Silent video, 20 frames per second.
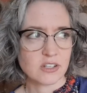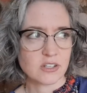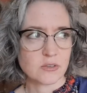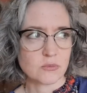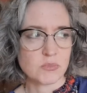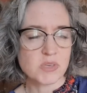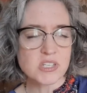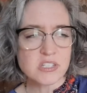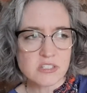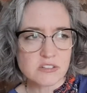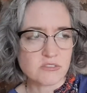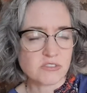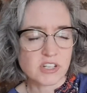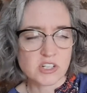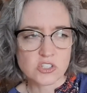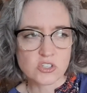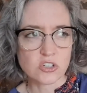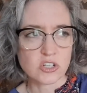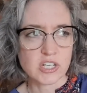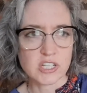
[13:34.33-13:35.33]

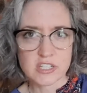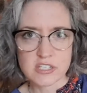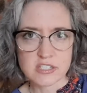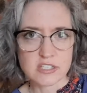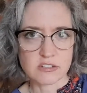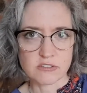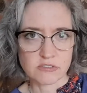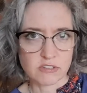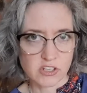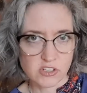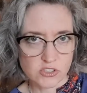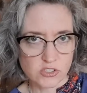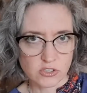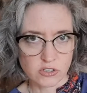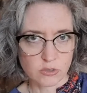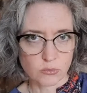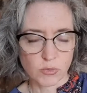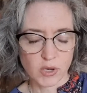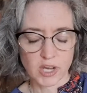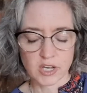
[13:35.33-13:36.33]
Misadventure is adventure,
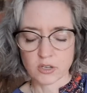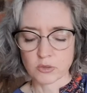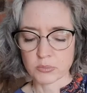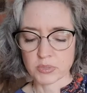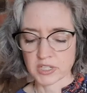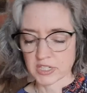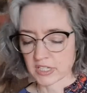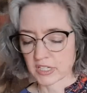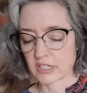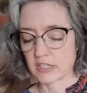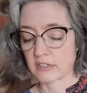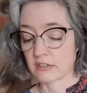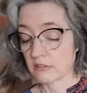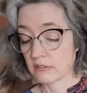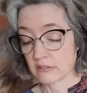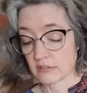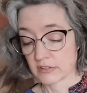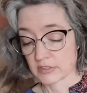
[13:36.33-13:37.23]
in my opinion.